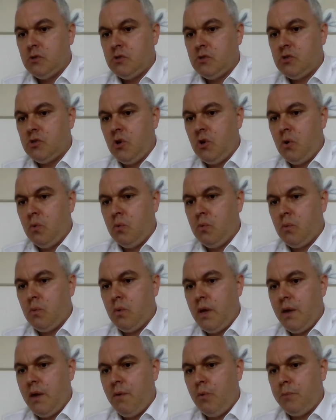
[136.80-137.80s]

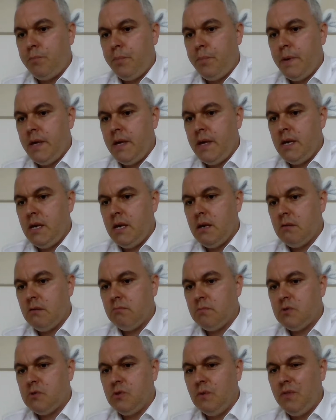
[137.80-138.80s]
So it would be
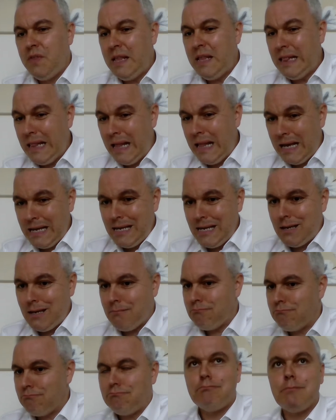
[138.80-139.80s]
something like
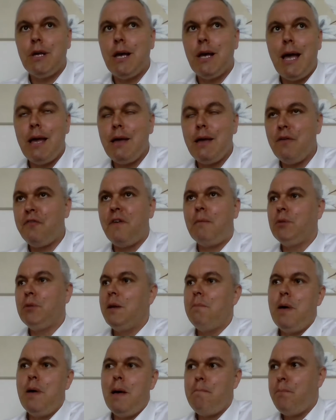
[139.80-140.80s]
a
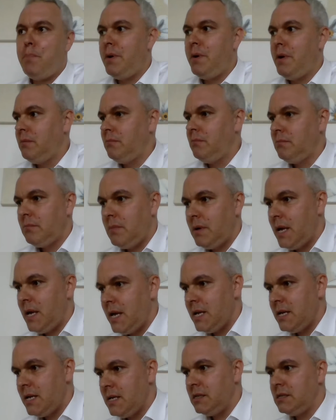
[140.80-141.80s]
family member
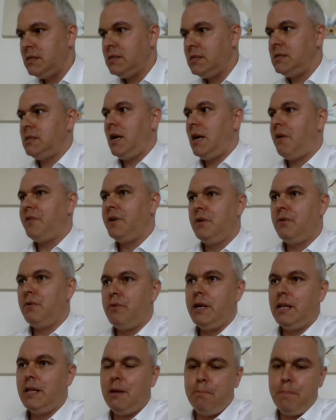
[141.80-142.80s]
is having a
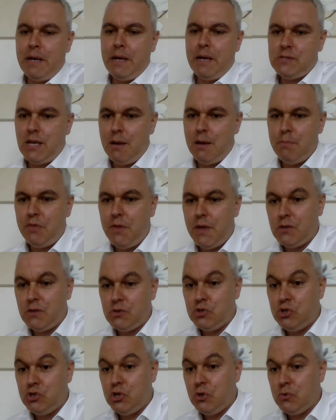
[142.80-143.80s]
really bad time of
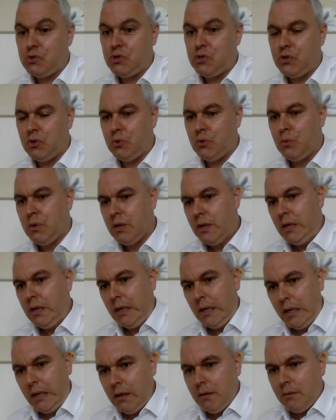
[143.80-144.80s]
things due to,
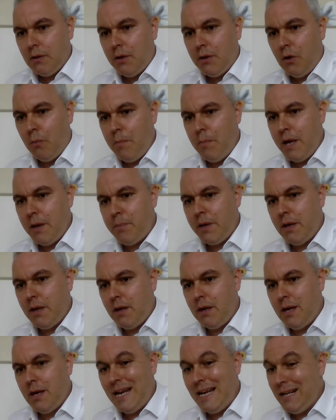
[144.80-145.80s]

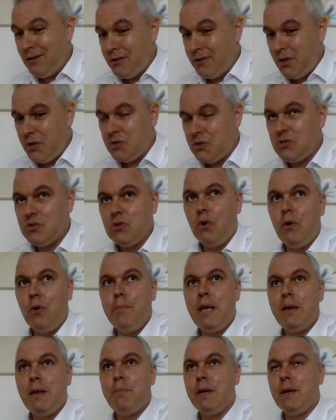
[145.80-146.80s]
maybe an illness,
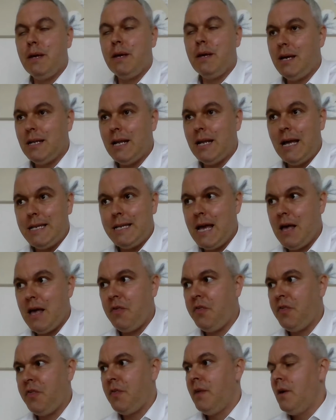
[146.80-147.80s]
or maybe a
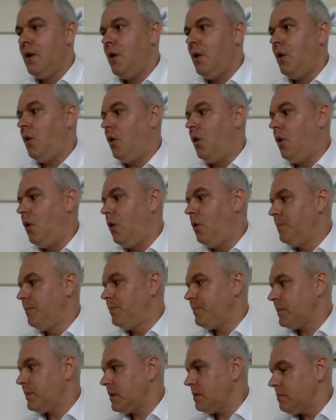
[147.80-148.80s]
death,
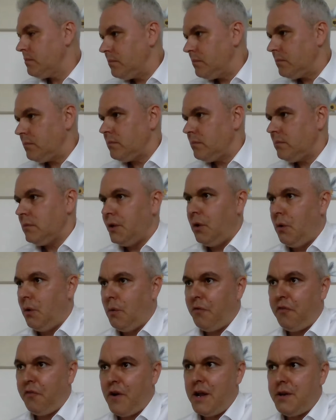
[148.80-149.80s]
or,
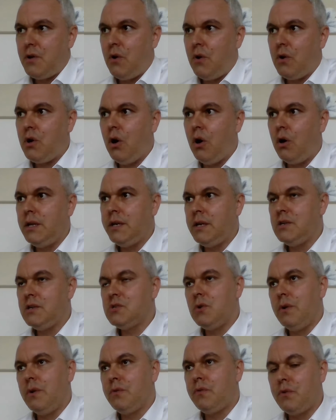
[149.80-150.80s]
a friend or colleague is
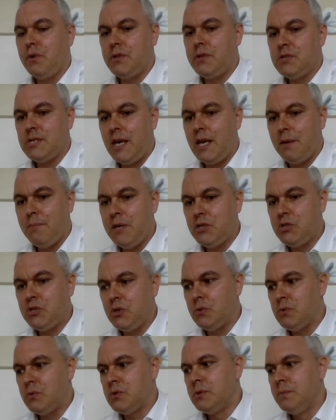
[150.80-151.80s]
going through the same
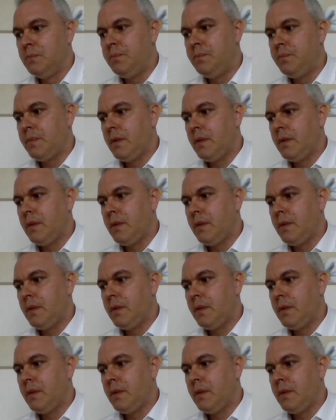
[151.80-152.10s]
issues.